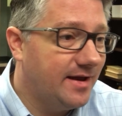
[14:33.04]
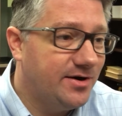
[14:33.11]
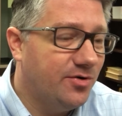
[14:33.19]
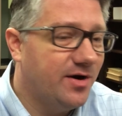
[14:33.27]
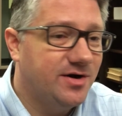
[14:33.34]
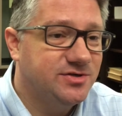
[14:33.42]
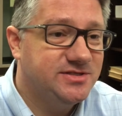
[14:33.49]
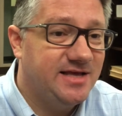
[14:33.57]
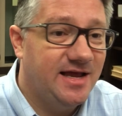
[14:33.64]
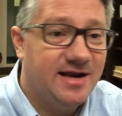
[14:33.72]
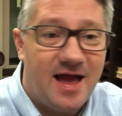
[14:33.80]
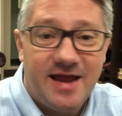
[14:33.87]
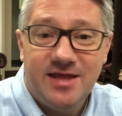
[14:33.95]
don't
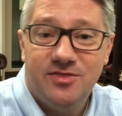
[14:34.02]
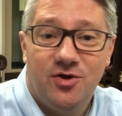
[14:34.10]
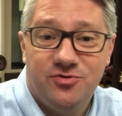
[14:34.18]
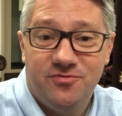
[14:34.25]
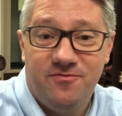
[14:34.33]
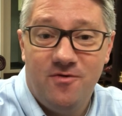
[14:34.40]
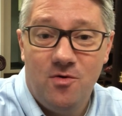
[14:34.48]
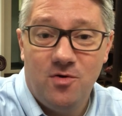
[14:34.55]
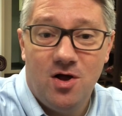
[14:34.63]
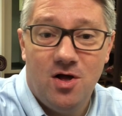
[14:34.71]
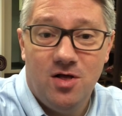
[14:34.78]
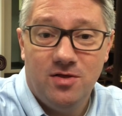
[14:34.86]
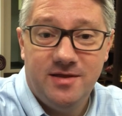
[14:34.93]
understand, I can launch a phone
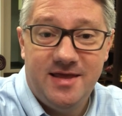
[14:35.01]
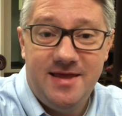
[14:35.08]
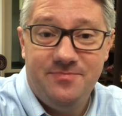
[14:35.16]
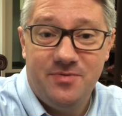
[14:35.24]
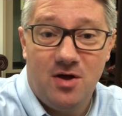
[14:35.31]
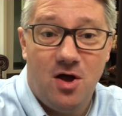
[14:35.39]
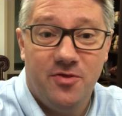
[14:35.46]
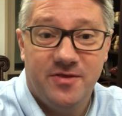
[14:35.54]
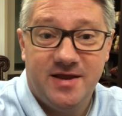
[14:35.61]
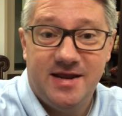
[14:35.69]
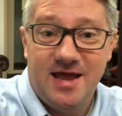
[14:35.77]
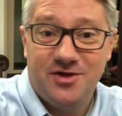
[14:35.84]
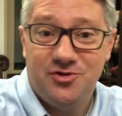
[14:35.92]
call, keep all the
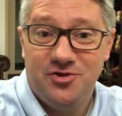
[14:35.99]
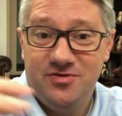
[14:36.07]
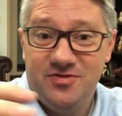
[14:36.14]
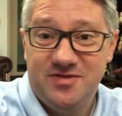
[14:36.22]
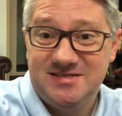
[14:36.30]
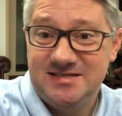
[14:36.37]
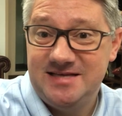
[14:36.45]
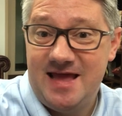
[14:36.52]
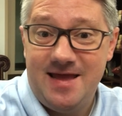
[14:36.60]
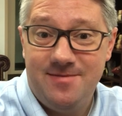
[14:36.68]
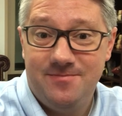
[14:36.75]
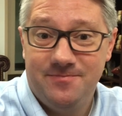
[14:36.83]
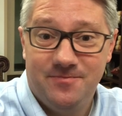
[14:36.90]
connections the
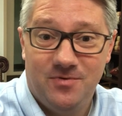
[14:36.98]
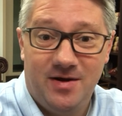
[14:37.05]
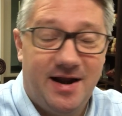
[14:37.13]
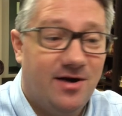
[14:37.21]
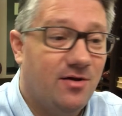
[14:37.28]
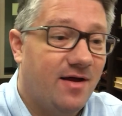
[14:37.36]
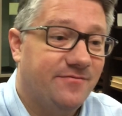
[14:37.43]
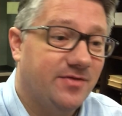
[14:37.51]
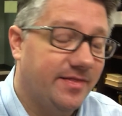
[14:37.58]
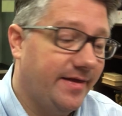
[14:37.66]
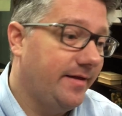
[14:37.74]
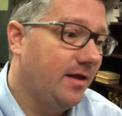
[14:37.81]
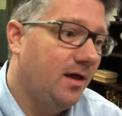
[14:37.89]
same, right? I don't have
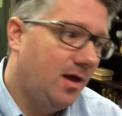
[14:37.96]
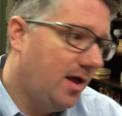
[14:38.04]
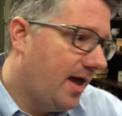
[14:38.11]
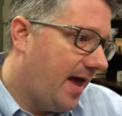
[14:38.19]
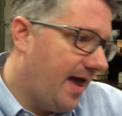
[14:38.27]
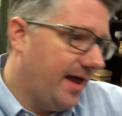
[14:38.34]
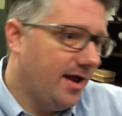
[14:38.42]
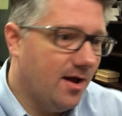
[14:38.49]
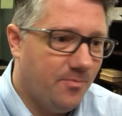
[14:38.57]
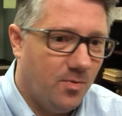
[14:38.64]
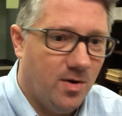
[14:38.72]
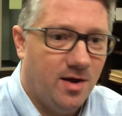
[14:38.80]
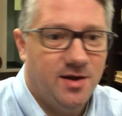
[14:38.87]
to hang
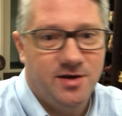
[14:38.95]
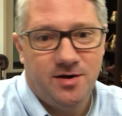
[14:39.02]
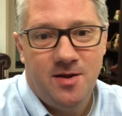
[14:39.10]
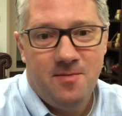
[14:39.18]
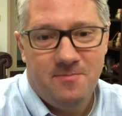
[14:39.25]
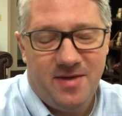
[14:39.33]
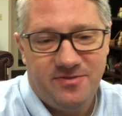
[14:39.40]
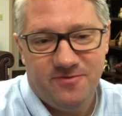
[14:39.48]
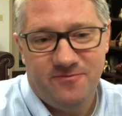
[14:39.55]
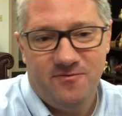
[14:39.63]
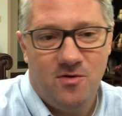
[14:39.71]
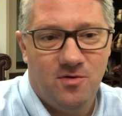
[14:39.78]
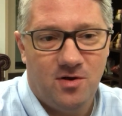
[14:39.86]
up one, make the
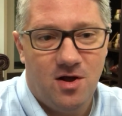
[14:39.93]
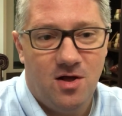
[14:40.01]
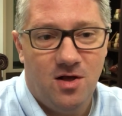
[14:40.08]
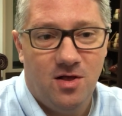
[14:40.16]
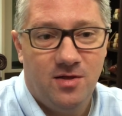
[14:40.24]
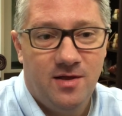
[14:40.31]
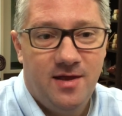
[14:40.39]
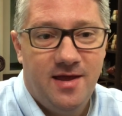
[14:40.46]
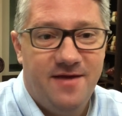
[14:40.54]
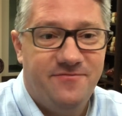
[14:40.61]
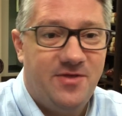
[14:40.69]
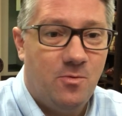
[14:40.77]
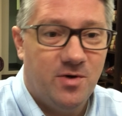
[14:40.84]
phone call.
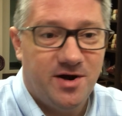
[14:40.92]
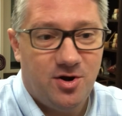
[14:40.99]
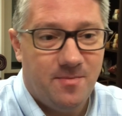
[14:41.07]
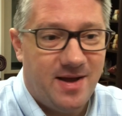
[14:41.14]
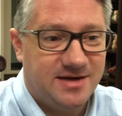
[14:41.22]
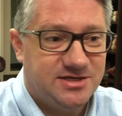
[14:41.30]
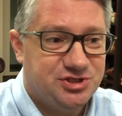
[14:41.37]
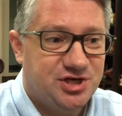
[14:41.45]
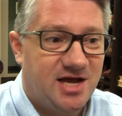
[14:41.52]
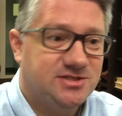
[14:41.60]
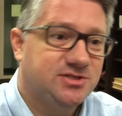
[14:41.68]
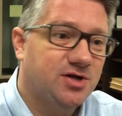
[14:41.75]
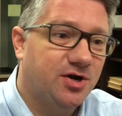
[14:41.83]
If they wanted to go back to
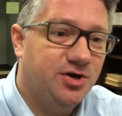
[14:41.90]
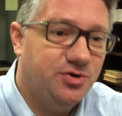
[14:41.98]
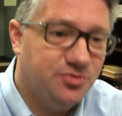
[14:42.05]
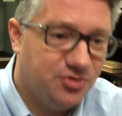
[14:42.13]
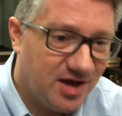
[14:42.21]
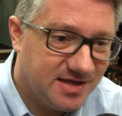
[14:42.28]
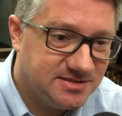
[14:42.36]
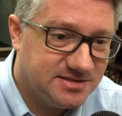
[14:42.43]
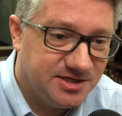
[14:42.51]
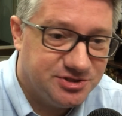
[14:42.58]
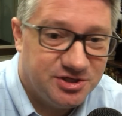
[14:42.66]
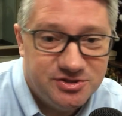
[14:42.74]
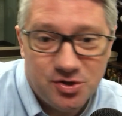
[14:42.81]
chat, start a new chat
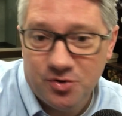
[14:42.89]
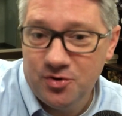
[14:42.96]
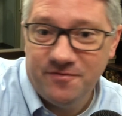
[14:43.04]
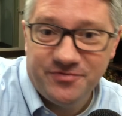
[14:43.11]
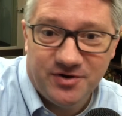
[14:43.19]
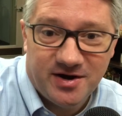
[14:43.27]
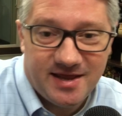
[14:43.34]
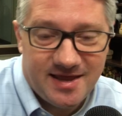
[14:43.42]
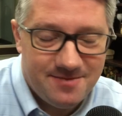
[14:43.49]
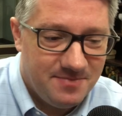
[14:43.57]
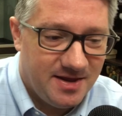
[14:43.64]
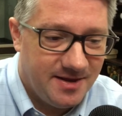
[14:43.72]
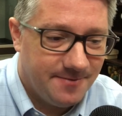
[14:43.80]
session, don't know if they're going to
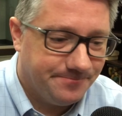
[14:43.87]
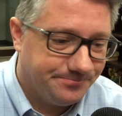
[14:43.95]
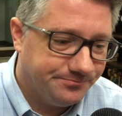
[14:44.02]
get me,